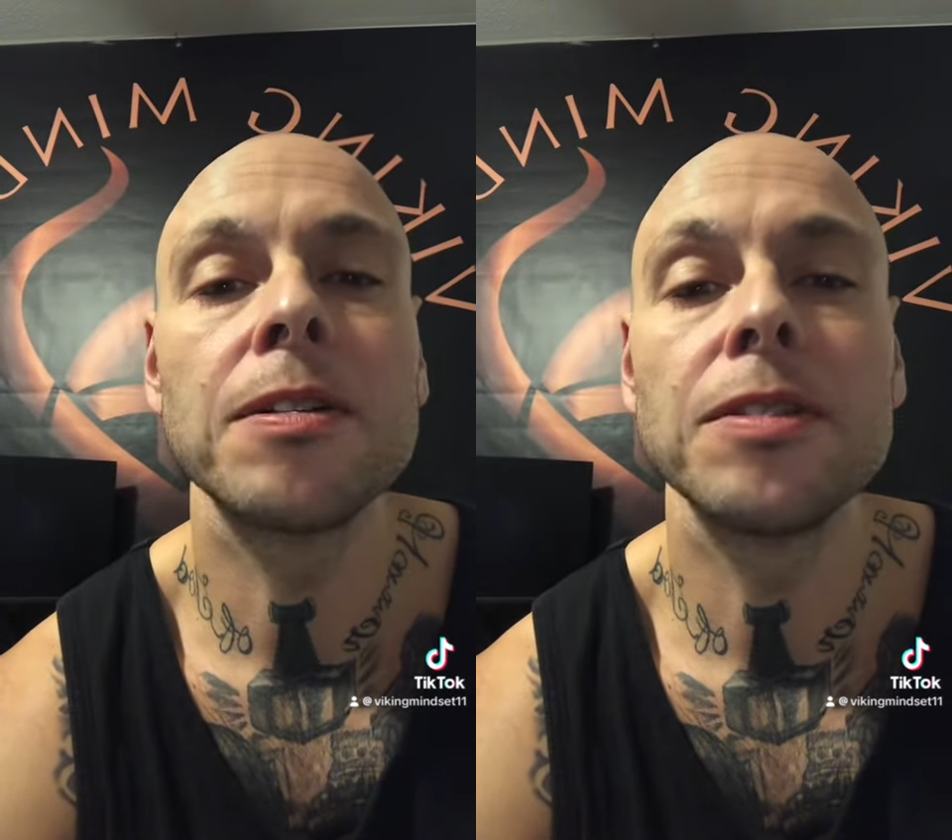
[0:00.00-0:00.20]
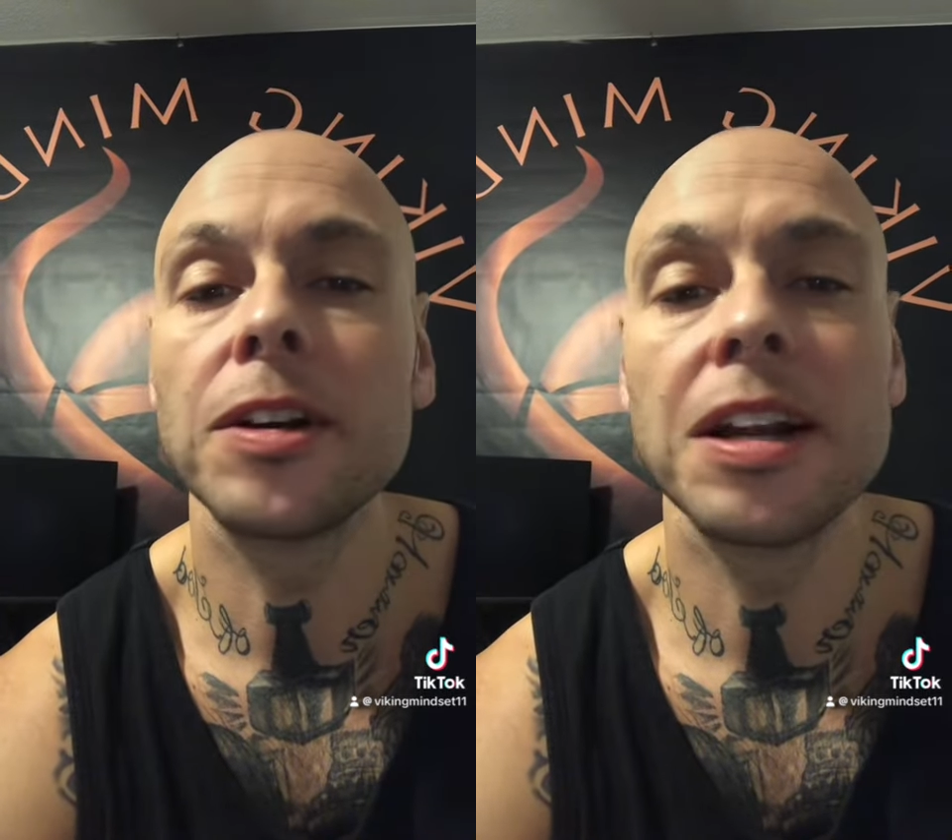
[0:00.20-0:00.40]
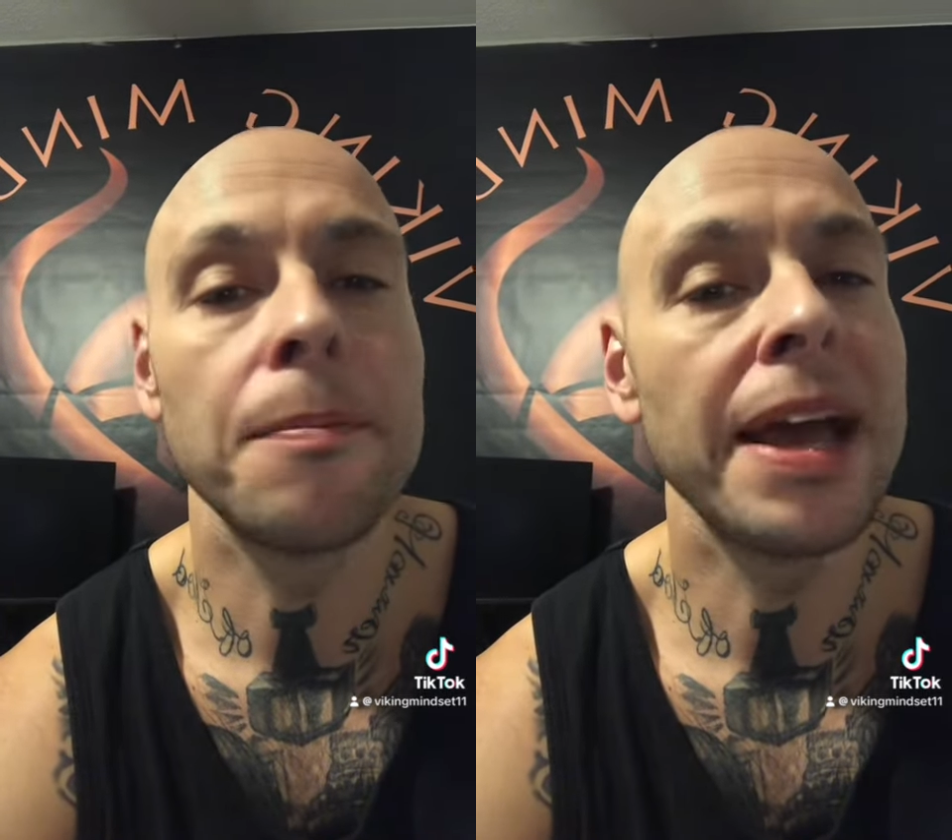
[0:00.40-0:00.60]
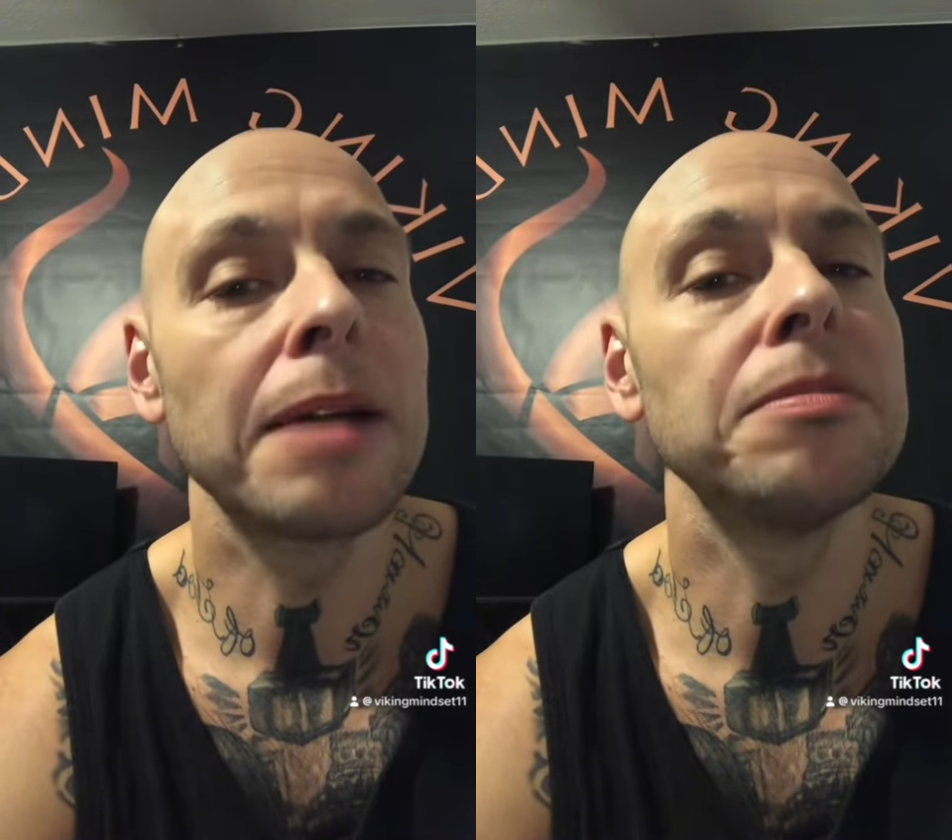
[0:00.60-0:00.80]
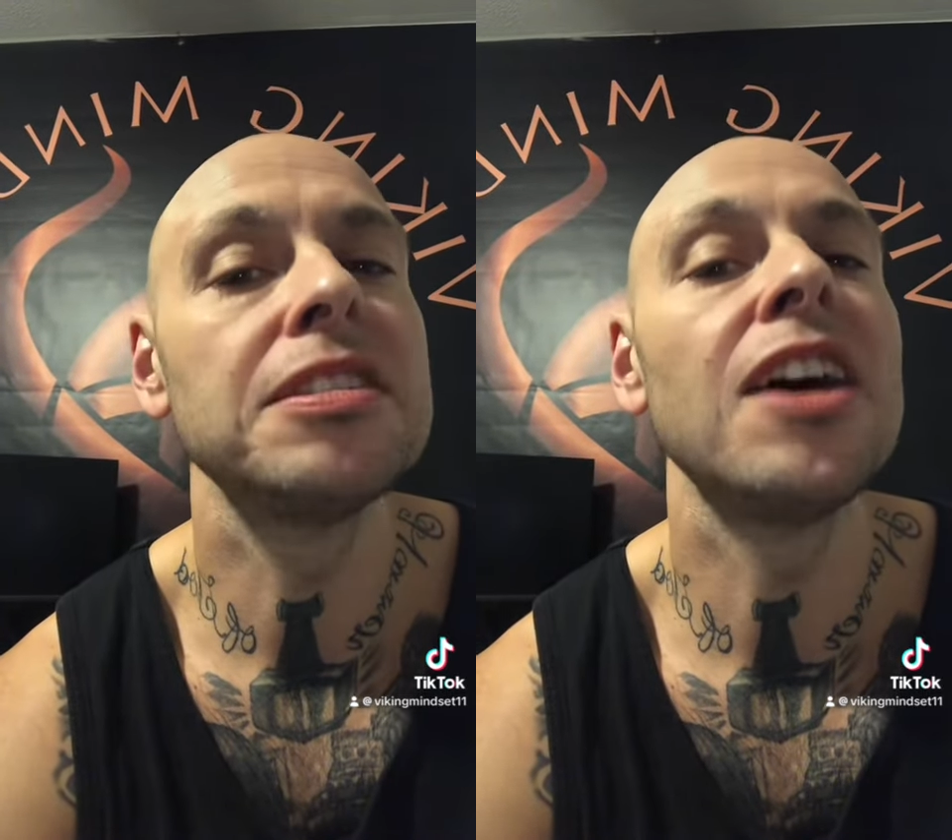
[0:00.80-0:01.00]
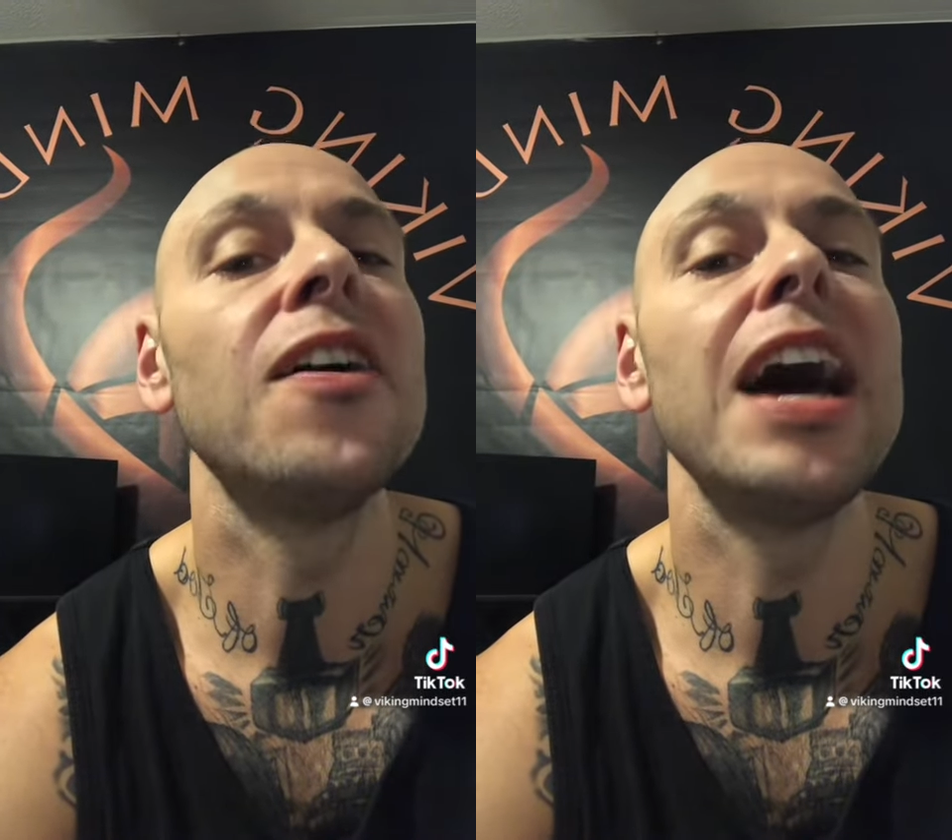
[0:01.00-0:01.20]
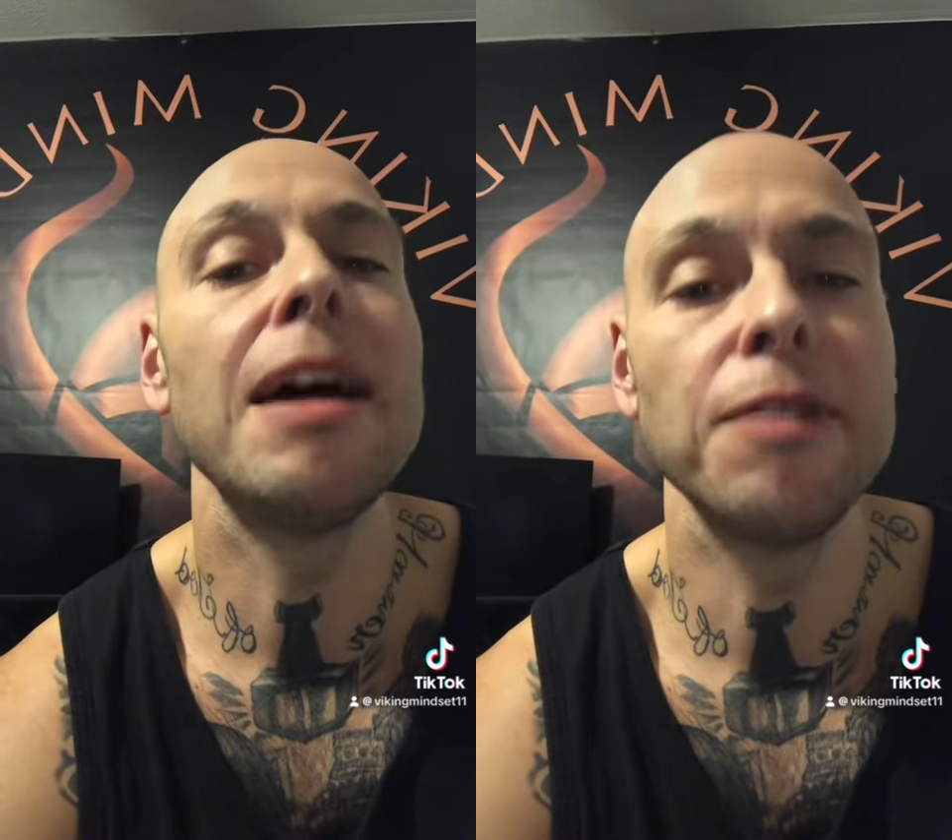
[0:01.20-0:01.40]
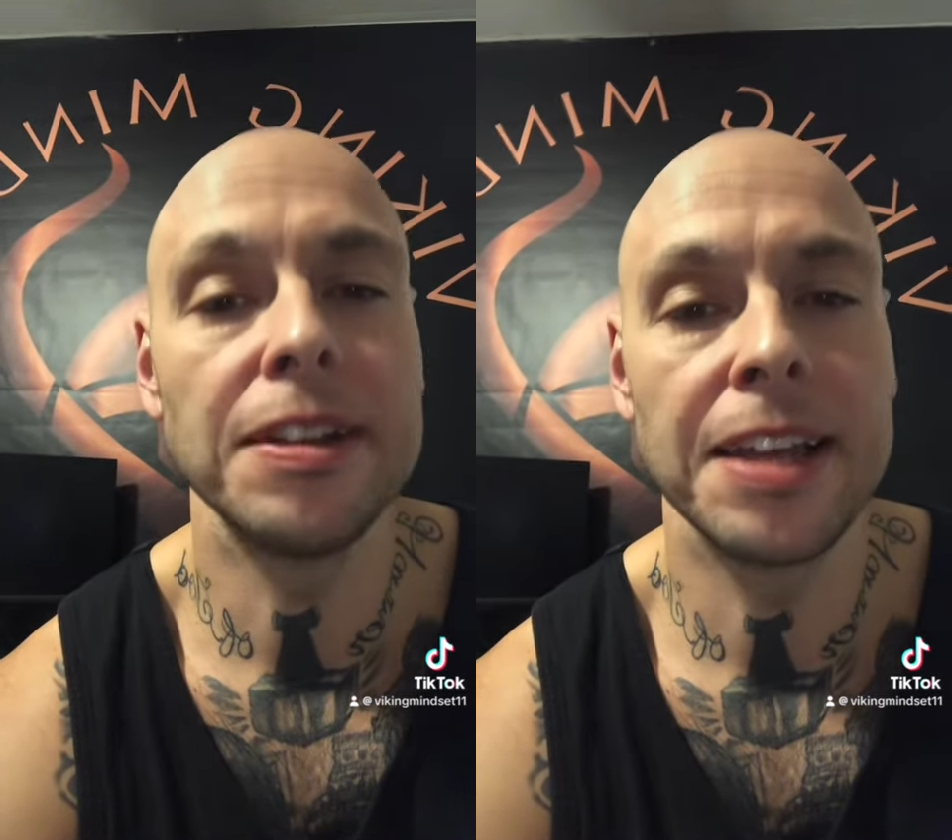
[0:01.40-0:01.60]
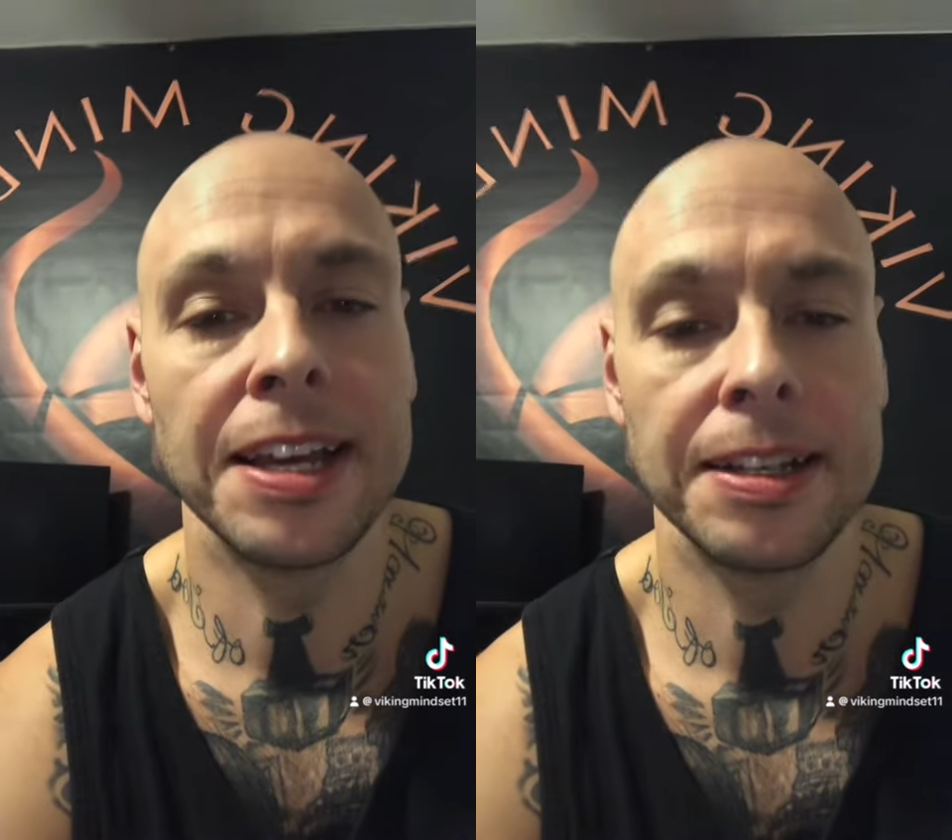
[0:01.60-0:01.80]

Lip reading: They're going to make them sell everything